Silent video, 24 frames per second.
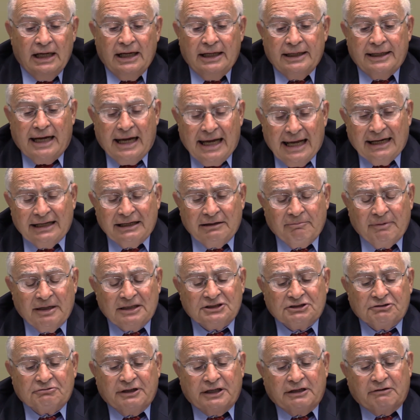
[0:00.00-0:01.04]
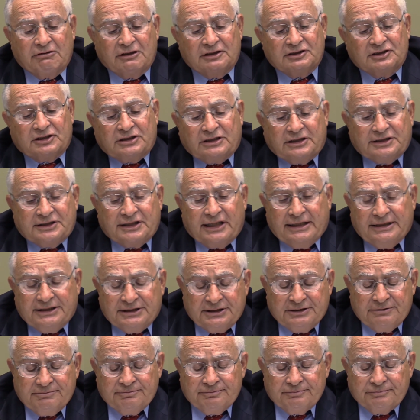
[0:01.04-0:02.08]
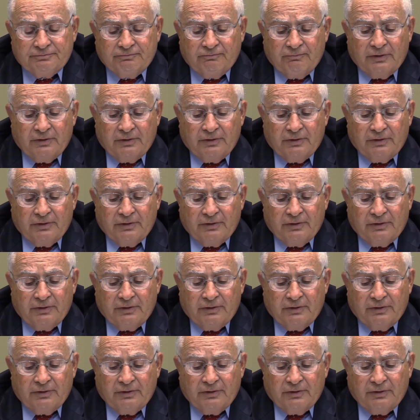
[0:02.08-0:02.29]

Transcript: Now, how do you measure recrystallization?